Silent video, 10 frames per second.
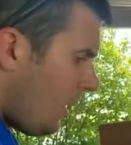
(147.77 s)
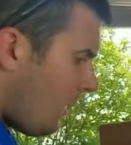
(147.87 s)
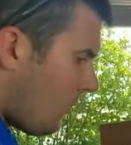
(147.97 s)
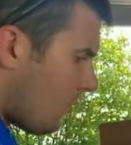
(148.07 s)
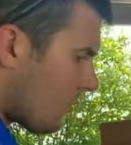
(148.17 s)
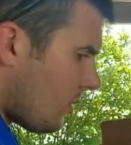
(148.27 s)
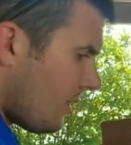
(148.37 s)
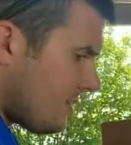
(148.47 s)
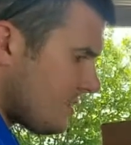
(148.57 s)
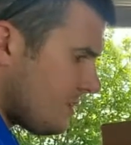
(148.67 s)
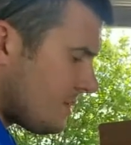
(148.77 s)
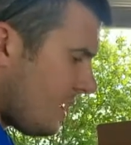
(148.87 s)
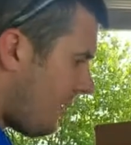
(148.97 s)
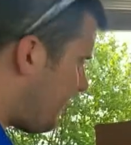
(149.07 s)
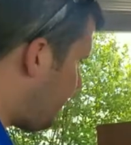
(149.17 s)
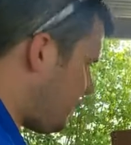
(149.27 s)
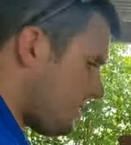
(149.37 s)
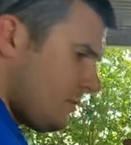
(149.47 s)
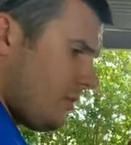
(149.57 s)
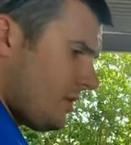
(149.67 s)
Um, go ahead and zip tie
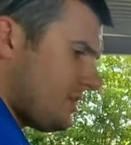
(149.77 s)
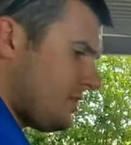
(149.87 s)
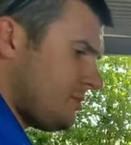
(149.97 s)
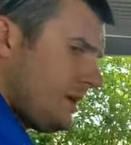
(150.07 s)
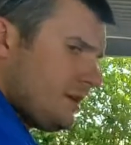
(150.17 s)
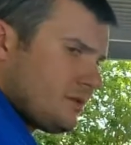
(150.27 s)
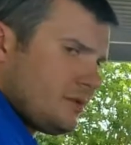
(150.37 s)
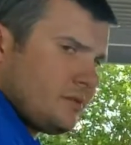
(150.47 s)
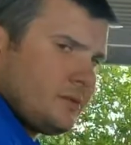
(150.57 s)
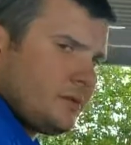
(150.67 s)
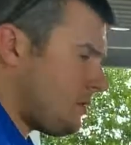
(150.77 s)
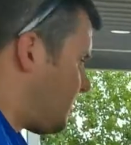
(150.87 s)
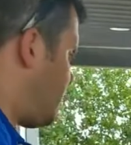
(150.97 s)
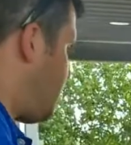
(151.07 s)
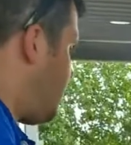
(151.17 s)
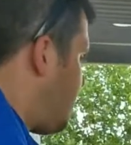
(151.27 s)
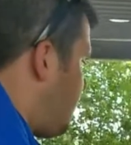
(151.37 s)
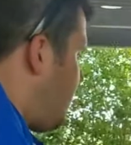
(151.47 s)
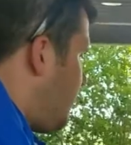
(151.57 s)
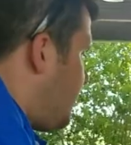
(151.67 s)
this. I want to touch base too on